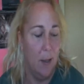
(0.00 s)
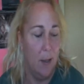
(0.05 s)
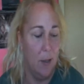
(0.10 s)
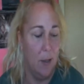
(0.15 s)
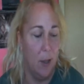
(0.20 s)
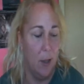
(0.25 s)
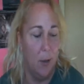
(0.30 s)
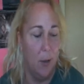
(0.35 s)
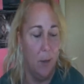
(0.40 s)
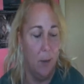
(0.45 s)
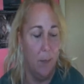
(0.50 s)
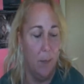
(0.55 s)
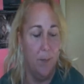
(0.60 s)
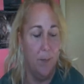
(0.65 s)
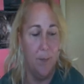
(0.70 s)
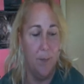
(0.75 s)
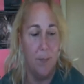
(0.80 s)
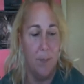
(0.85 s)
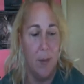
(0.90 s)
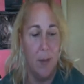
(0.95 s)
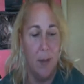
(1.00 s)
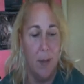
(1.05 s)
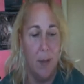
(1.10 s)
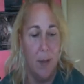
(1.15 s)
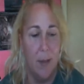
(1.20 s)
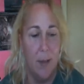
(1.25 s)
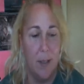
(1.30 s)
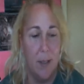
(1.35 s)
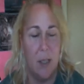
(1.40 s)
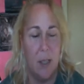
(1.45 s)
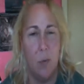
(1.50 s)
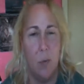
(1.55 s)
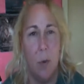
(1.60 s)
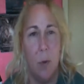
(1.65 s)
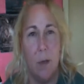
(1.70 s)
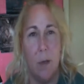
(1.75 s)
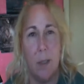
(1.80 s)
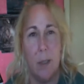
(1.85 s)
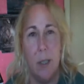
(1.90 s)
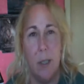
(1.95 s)
So get to
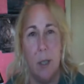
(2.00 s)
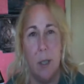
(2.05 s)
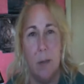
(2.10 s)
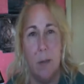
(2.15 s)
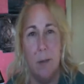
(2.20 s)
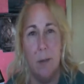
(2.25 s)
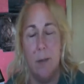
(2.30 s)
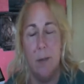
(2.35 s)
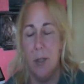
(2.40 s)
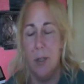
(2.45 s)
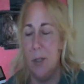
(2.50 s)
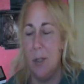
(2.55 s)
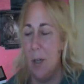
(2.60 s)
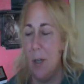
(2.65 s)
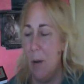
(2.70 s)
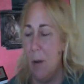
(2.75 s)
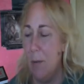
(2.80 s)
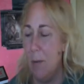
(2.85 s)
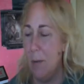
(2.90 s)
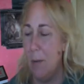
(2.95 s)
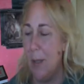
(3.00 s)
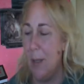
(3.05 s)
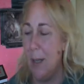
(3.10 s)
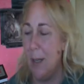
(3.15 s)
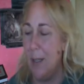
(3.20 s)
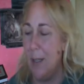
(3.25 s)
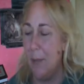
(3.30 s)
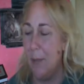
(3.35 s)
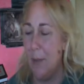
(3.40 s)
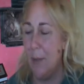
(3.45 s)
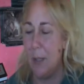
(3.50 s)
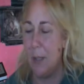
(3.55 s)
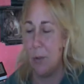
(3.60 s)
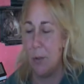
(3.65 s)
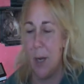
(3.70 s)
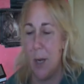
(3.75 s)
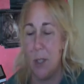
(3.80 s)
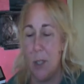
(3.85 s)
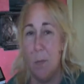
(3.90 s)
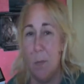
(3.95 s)
work, you know. Don't let nothing
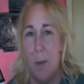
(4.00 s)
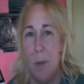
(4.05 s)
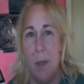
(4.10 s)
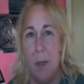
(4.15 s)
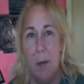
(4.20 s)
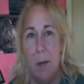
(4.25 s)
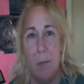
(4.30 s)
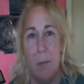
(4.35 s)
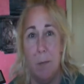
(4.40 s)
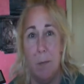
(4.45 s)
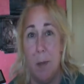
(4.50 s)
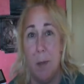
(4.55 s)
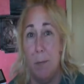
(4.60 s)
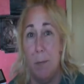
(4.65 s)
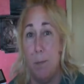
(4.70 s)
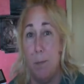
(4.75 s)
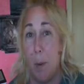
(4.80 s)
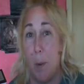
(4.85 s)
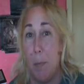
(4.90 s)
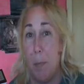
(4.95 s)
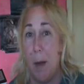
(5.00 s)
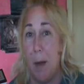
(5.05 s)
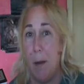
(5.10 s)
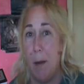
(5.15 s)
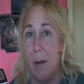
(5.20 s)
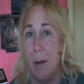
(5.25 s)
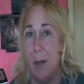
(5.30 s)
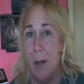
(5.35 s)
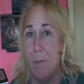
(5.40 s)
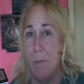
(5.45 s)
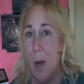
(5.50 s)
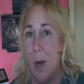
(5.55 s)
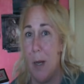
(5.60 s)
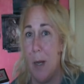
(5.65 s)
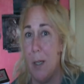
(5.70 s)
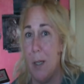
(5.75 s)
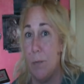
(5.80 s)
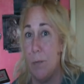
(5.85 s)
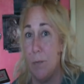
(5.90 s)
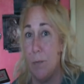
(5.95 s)
distract you. Be be prepared and
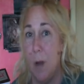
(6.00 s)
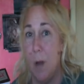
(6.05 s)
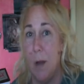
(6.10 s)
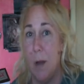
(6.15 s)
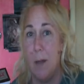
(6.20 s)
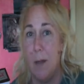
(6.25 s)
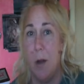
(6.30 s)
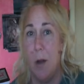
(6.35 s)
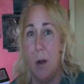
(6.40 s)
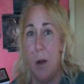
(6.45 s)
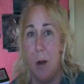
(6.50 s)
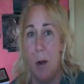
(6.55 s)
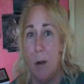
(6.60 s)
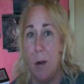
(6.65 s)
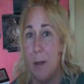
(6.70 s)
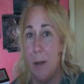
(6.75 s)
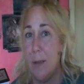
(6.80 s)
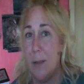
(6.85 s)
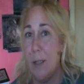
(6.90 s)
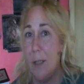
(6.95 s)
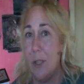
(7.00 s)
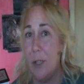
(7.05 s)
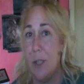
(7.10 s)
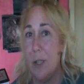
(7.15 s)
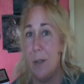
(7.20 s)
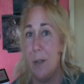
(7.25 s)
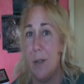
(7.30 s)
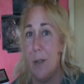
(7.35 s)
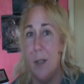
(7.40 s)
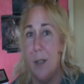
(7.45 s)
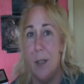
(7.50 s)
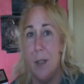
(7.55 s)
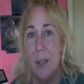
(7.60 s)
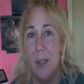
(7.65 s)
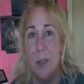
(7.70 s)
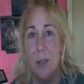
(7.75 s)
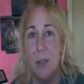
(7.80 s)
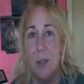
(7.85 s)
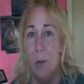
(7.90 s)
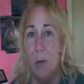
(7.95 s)
ready to run hard this year.
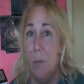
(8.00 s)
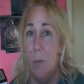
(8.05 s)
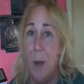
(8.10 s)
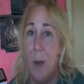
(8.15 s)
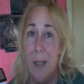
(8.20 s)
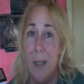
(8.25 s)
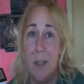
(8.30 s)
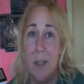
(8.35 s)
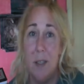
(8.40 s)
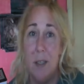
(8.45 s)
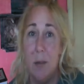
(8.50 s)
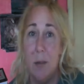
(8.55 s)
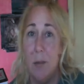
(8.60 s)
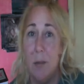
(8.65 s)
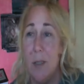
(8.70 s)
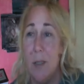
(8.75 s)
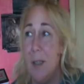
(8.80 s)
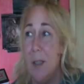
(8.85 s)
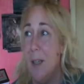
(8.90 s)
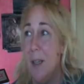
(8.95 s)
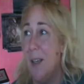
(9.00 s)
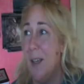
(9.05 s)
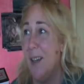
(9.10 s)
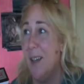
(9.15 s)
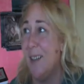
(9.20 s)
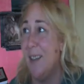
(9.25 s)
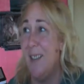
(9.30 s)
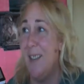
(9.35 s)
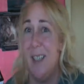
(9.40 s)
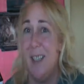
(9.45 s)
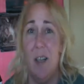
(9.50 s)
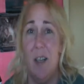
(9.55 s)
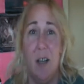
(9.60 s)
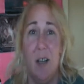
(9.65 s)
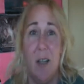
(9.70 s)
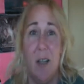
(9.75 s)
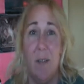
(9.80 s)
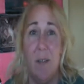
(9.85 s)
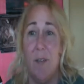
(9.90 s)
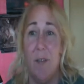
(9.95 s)
Don't wait to do it. Get
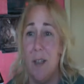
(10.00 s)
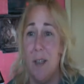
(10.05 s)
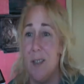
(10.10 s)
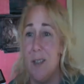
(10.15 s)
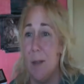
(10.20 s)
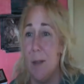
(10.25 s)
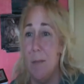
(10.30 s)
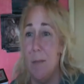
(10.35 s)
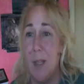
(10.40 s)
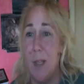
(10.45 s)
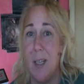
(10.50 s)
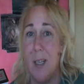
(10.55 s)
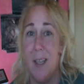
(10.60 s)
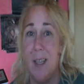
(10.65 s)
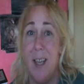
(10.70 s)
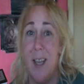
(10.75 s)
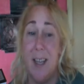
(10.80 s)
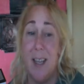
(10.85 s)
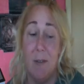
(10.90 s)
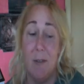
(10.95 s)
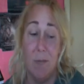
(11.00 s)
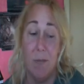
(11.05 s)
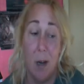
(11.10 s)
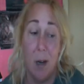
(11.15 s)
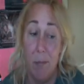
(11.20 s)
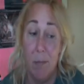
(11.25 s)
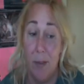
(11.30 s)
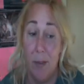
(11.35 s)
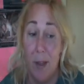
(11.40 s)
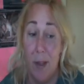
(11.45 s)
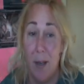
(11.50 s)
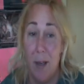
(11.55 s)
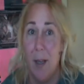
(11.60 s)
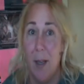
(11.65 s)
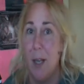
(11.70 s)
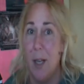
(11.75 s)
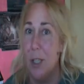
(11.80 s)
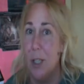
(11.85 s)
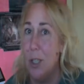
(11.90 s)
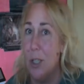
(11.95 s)
on it, find something that you like and run with it.
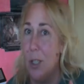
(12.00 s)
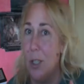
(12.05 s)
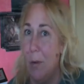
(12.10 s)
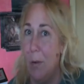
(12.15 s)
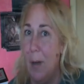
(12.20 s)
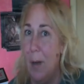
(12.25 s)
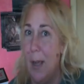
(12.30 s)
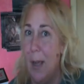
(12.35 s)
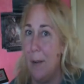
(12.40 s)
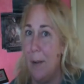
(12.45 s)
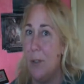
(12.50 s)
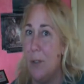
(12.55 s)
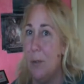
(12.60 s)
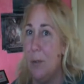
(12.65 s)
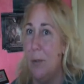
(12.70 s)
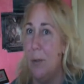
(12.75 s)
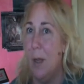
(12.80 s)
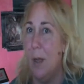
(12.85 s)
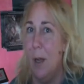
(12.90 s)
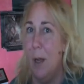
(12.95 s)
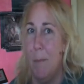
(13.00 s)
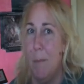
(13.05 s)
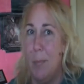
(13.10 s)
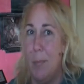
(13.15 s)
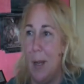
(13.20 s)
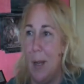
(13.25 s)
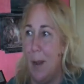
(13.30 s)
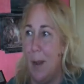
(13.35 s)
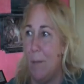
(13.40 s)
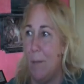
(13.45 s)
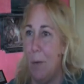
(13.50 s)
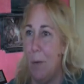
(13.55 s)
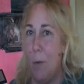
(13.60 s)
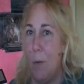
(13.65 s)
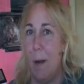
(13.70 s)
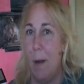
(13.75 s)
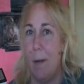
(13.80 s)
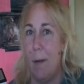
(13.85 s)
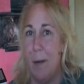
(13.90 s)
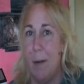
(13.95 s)
You don't have to be
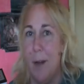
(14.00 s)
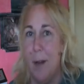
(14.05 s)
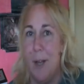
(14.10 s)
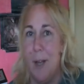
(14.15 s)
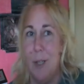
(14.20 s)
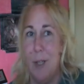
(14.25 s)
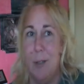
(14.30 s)
everywhere.